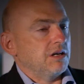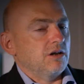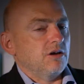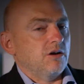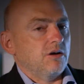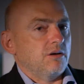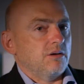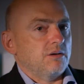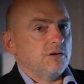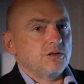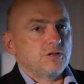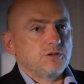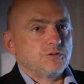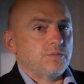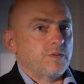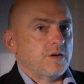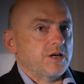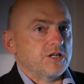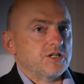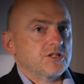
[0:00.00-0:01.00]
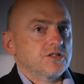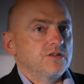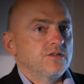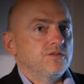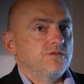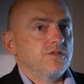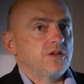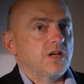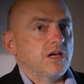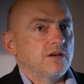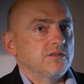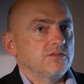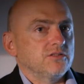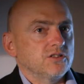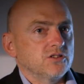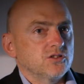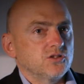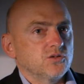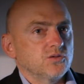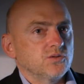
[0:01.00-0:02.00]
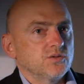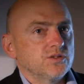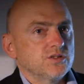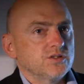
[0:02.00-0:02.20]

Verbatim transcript: works. And I think with, with